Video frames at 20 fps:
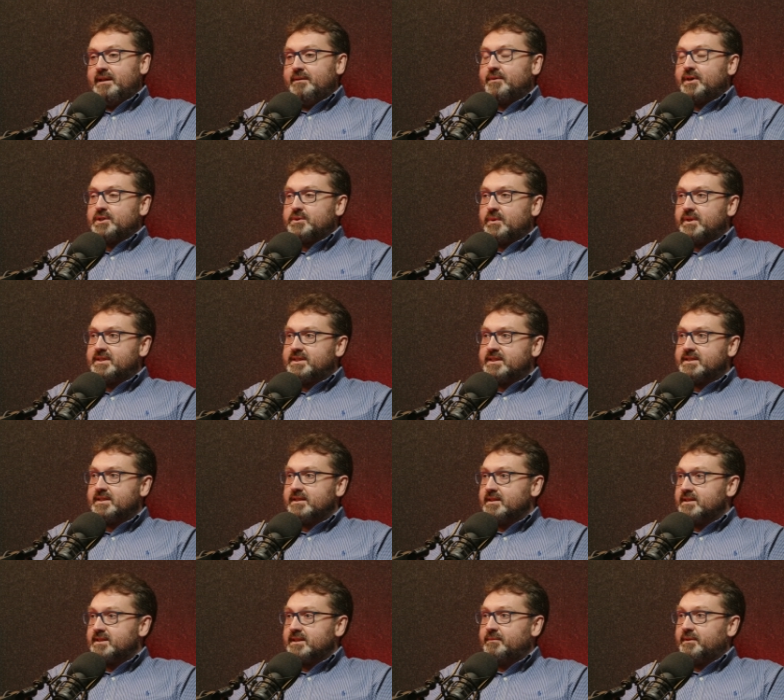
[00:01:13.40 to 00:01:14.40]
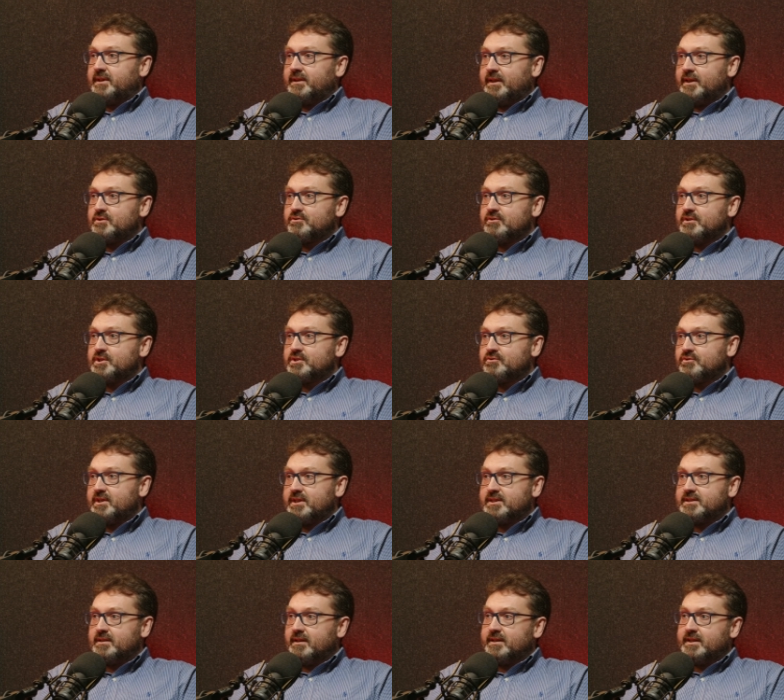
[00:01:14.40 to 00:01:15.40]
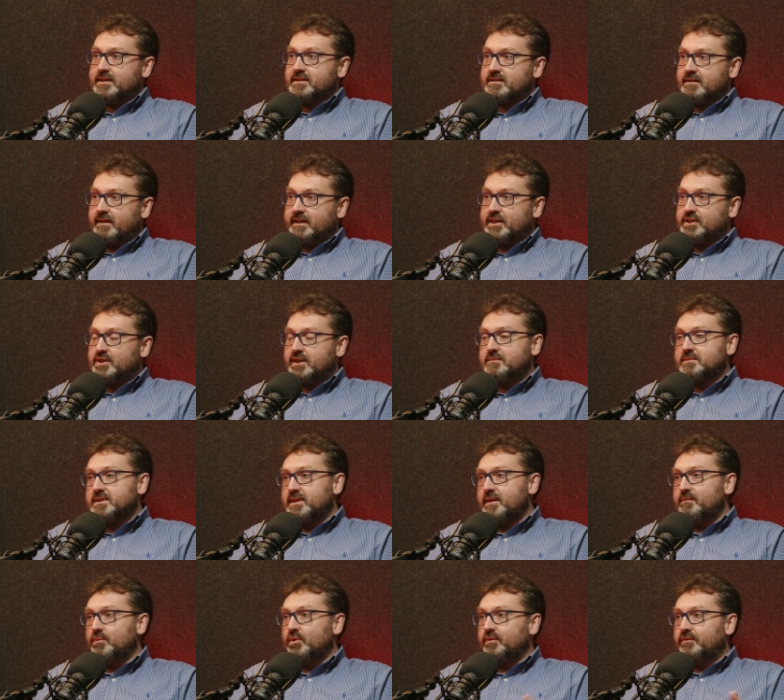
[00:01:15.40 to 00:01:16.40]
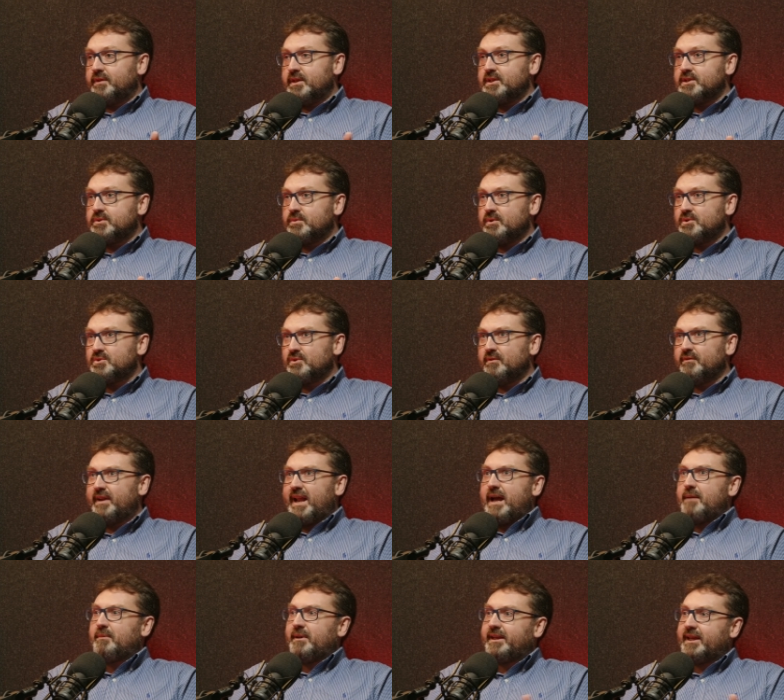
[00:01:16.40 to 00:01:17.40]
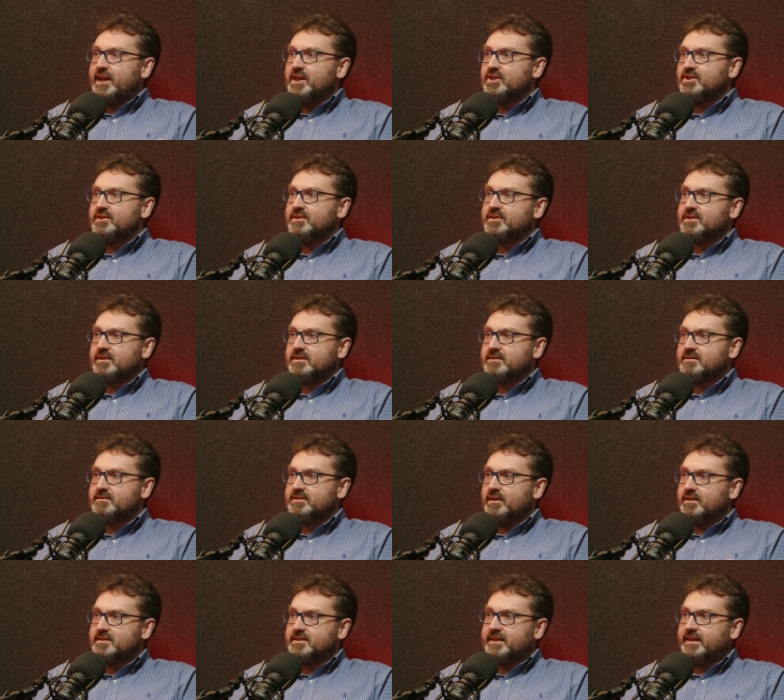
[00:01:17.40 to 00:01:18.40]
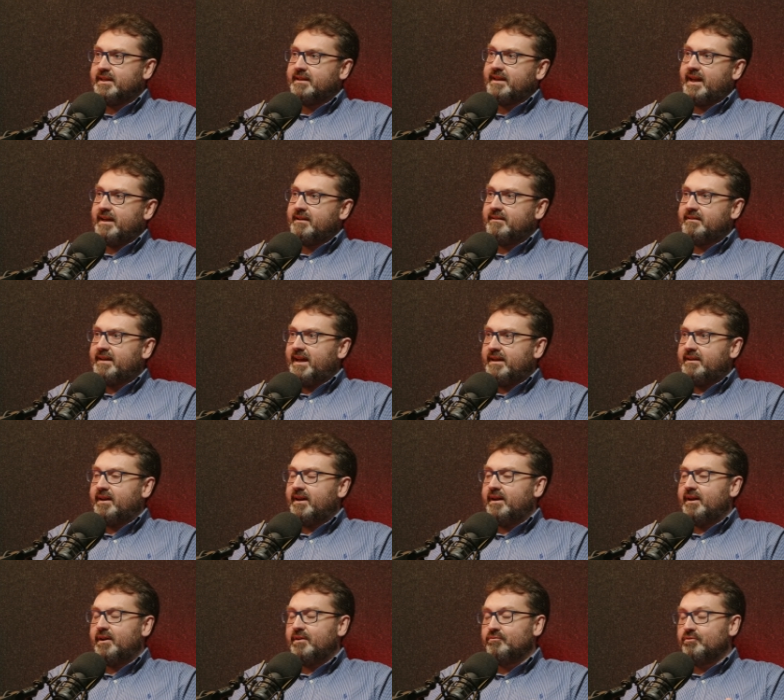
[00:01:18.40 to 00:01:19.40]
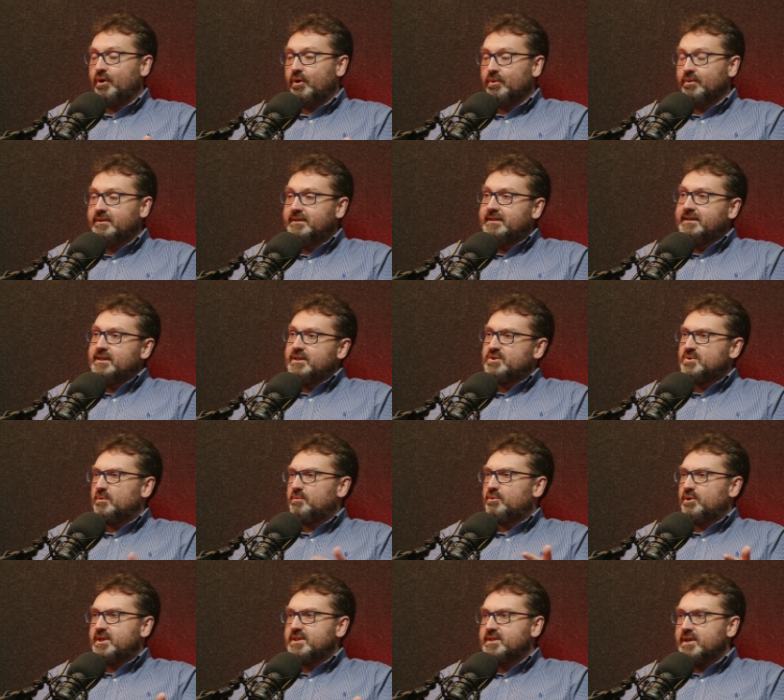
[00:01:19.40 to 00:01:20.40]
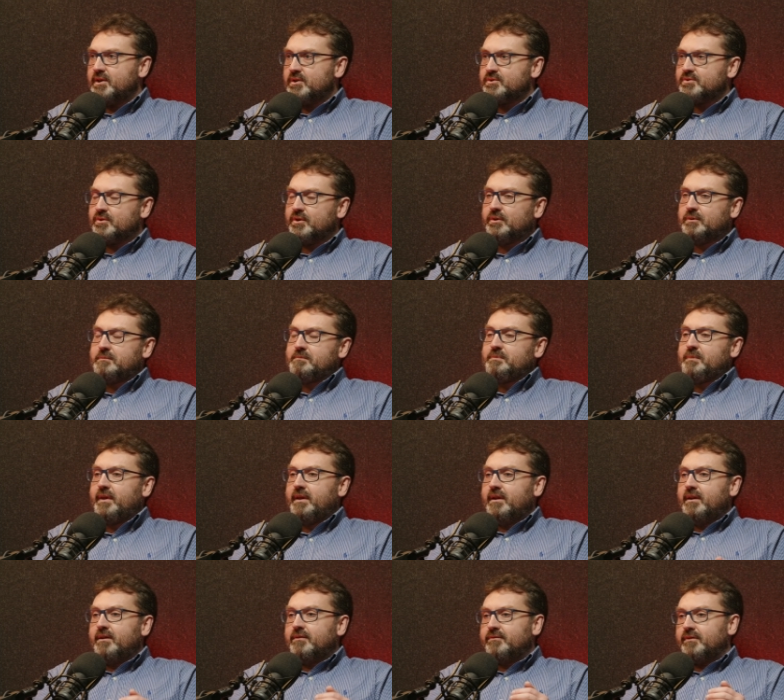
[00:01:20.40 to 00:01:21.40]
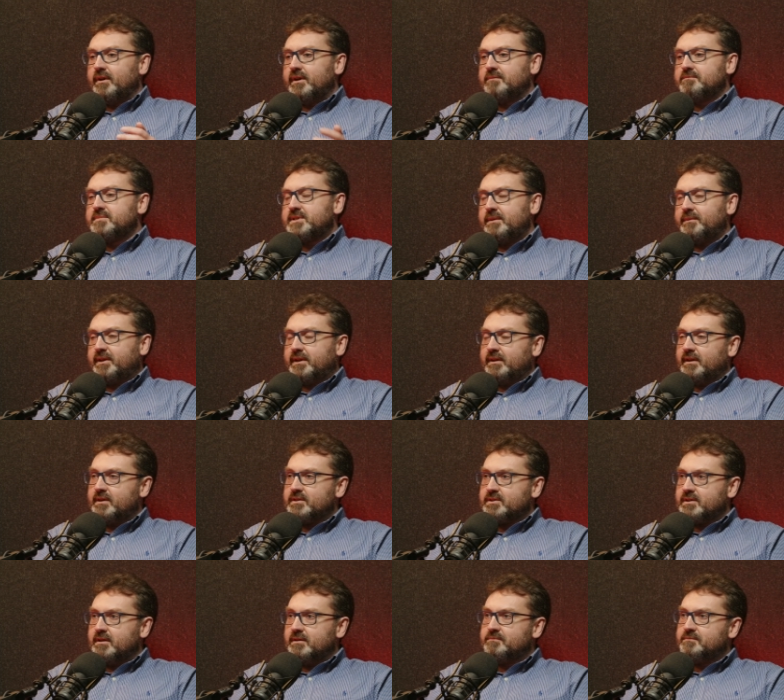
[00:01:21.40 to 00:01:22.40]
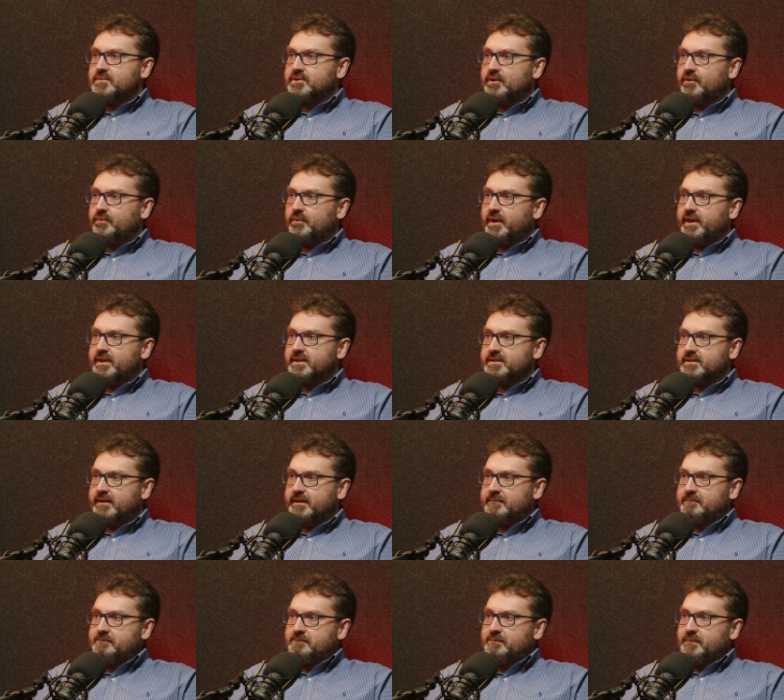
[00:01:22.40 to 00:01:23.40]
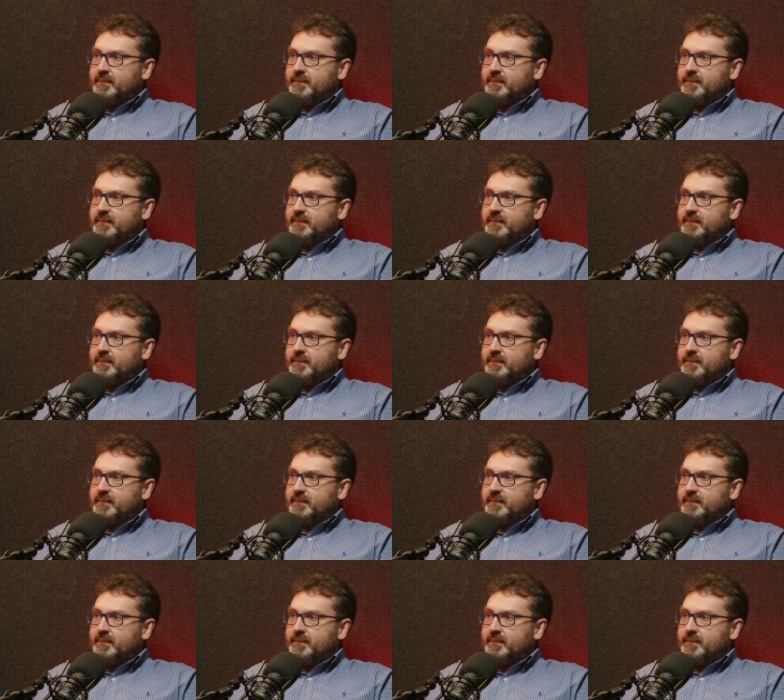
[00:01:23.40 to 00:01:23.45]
my 20s in the semiconductor industry, started designing chips, and then moved into a sort of an applications consulting role, so a pre-sales role for semiconductor software design.